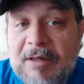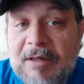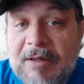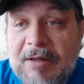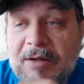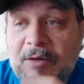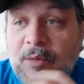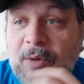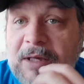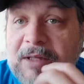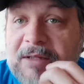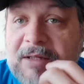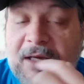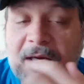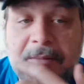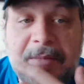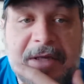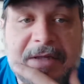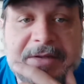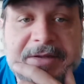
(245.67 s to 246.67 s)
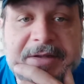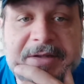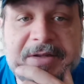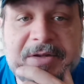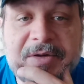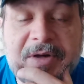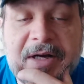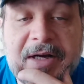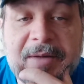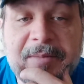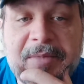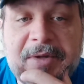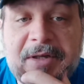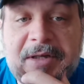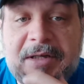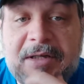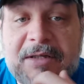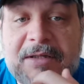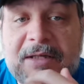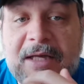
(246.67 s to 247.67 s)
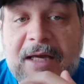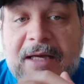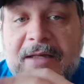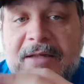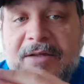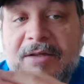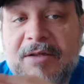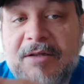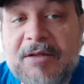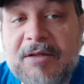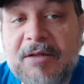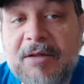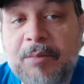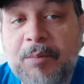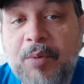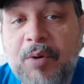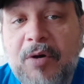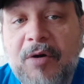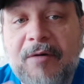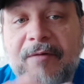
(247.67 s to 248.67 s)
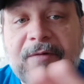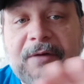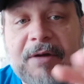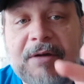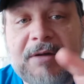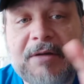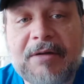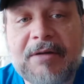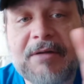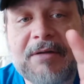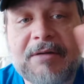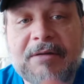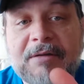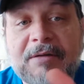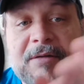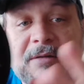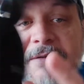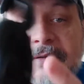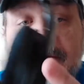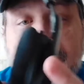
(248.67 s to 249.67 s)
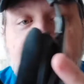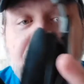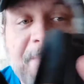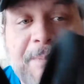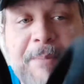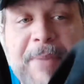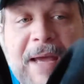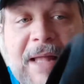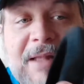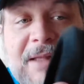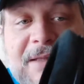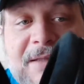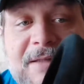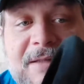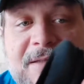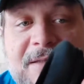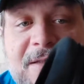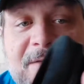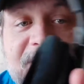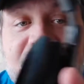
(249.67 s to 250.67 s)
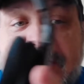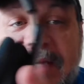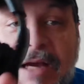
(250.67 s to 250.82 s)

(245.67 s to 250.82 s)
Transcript: the way DMS described these as just a perfect balance of